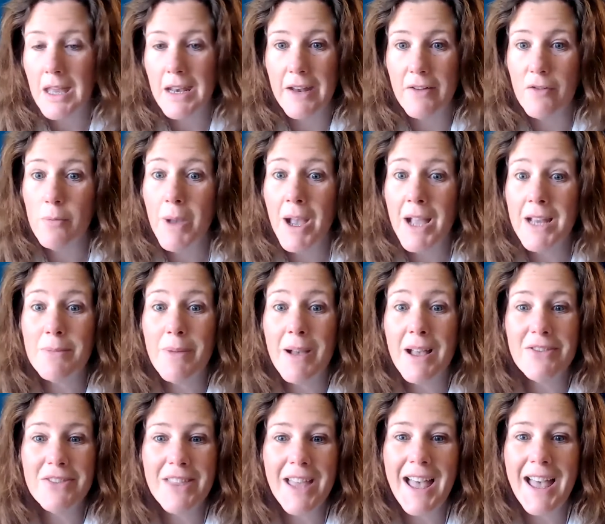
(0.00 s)
never mind
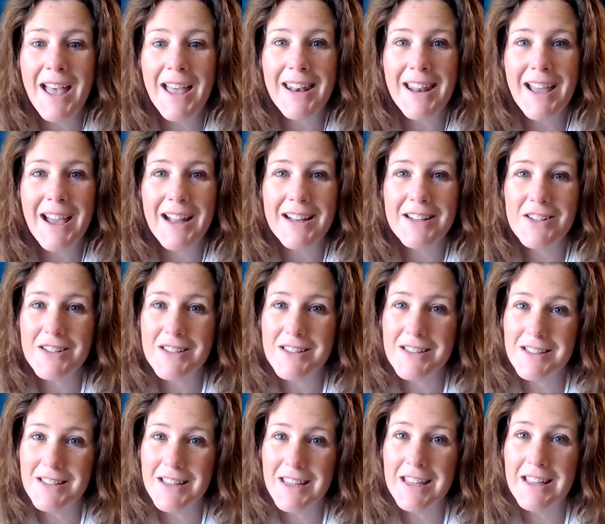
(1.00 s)
about that. I
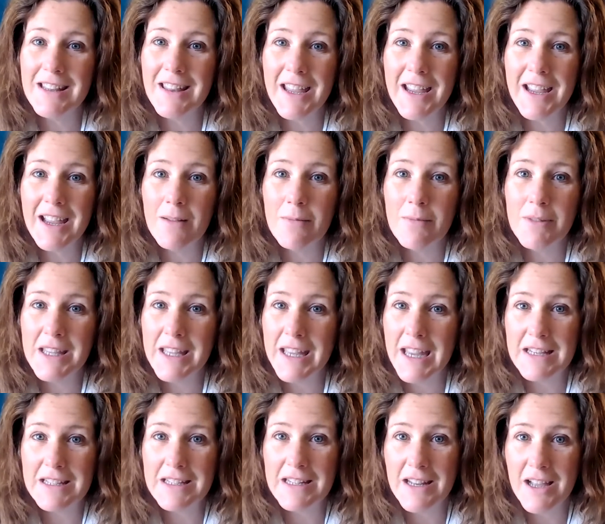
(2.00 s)
just eat like I'm in
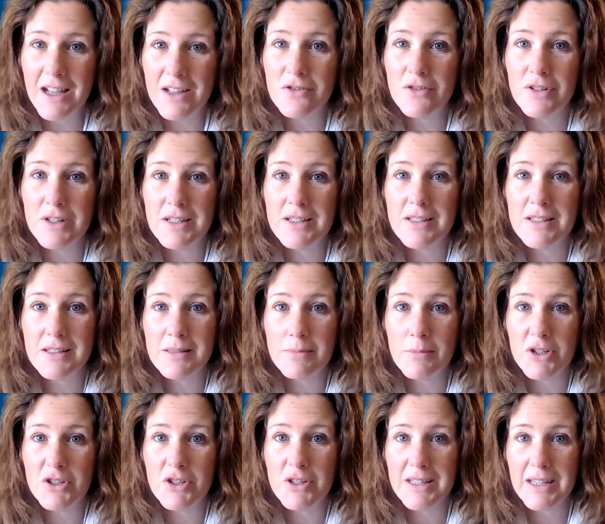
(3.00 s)
the 1800s as
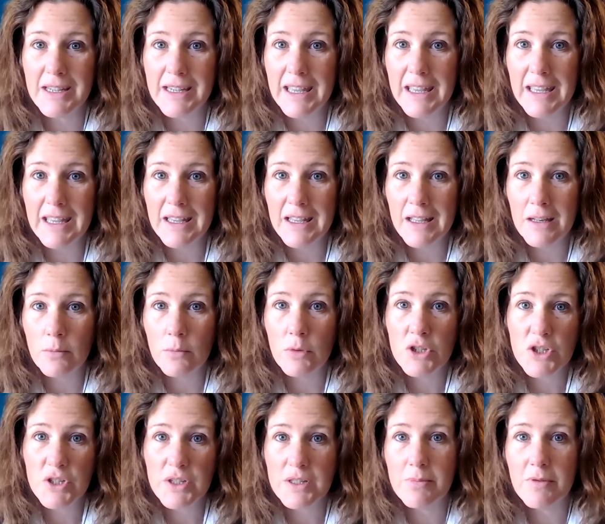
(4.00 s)
much as I can,
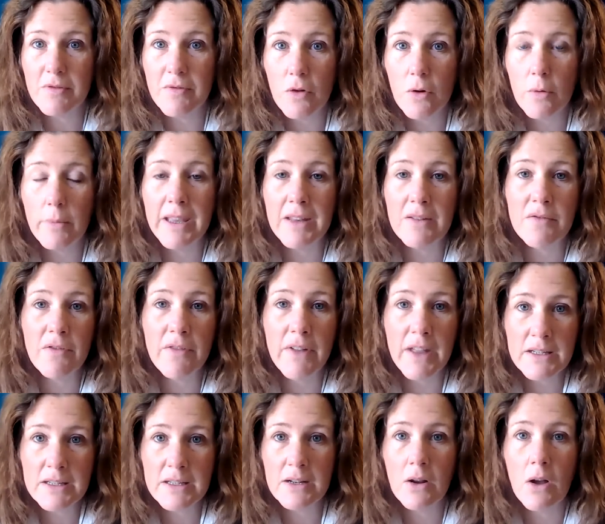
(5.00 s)
which is before we
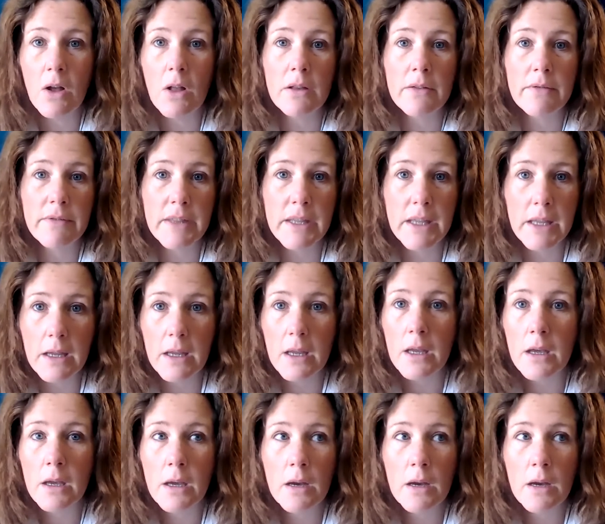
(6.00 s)
invented all of the